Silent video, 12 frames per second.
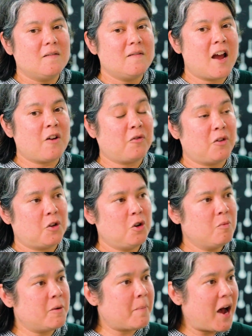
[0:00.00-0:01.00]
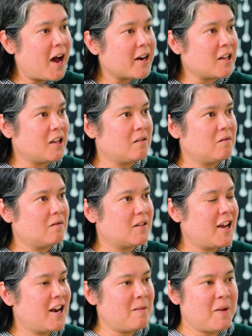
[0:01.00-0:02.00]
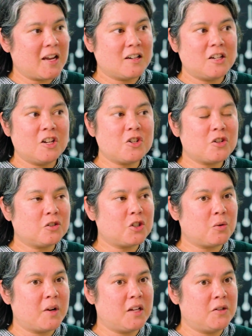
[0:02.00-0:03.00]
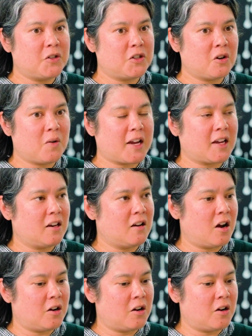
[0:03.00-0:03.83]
Now, for the human body, can I make a digital twin so I can